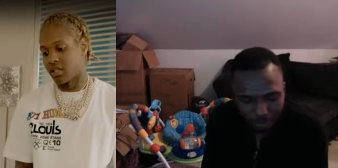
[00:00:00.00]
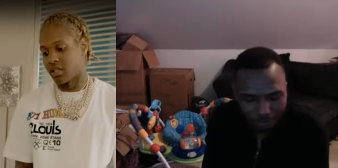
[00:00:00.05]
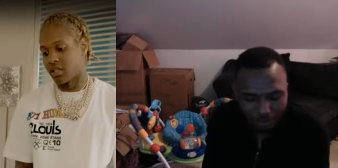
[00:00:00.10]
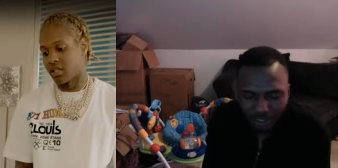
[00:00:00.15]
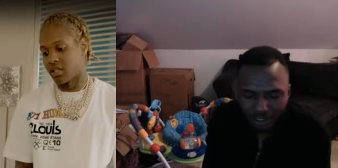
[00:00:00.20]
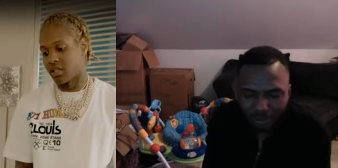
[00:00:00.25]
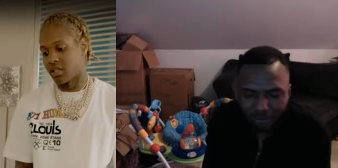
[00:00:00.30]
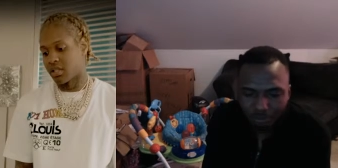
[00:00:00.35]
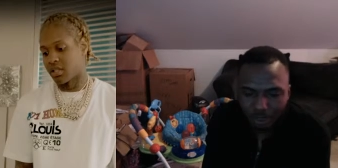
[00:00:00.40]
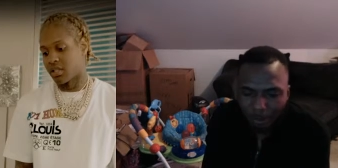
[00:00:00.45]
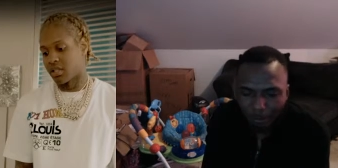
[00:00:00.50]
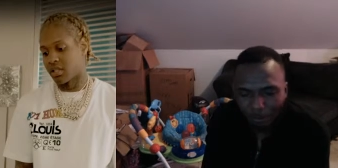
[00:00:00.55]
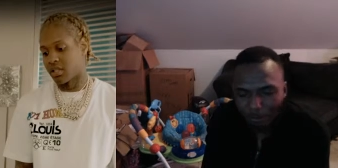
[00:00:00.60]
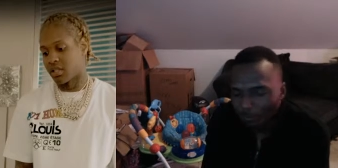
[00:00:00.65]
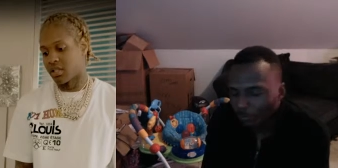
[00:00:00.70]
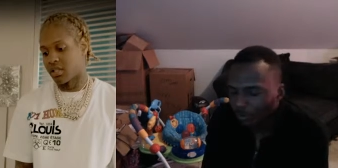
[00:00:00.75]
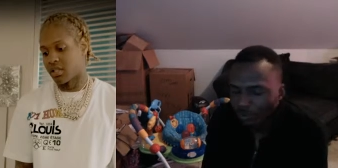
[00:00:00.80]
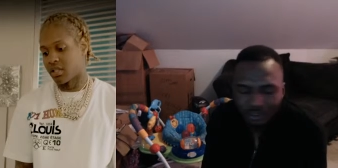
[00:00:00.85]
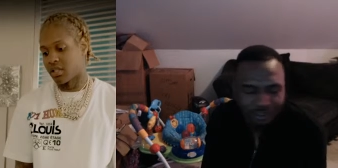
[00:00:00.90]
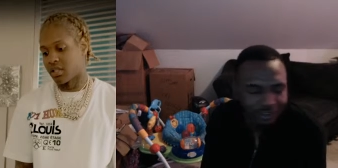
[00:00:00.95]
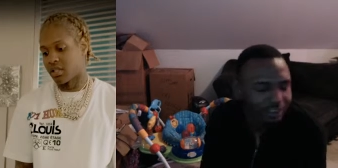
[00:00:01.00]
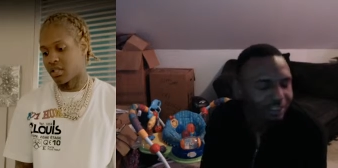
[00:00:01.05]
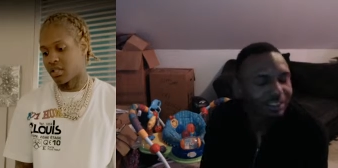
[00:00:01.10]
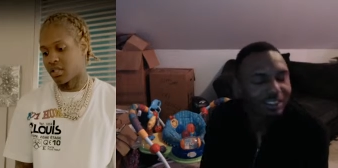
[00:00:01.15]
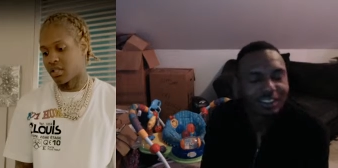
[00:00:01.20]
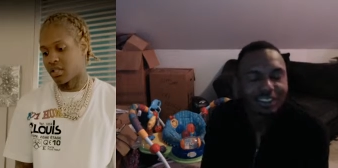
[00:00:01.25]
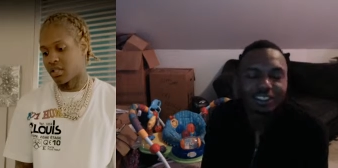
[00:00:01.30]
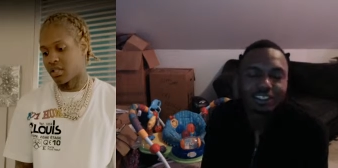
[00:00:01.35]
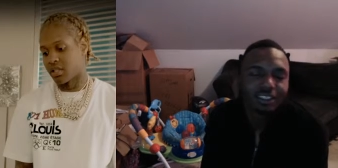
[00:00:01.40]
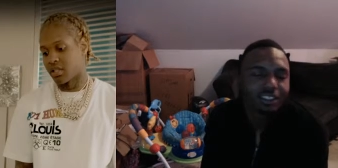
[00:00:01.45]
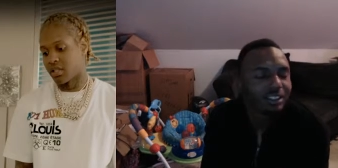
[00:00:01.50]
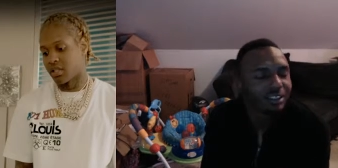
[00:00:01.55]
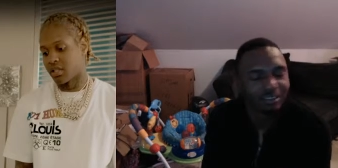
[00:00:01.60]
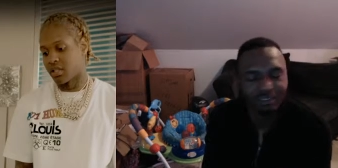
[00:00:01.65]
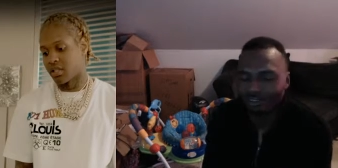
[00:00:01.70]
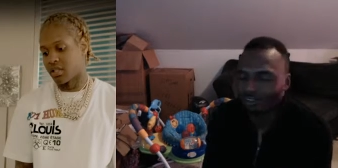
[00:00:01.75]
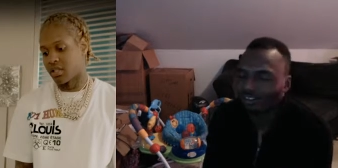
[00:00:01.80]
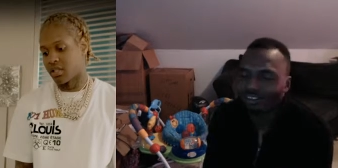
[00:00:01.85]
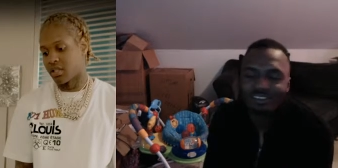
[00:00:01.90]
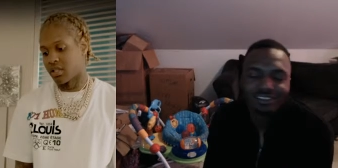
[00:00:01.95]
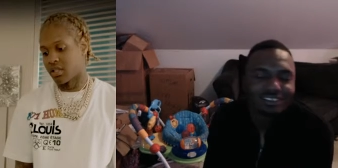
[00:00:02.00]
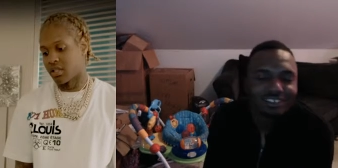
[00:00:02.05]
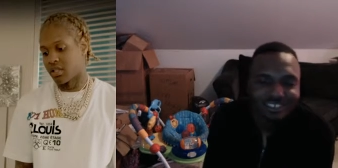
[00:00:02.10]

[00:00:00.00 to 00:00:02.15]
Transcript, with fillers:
Speaker 1: Black made me want to sleep.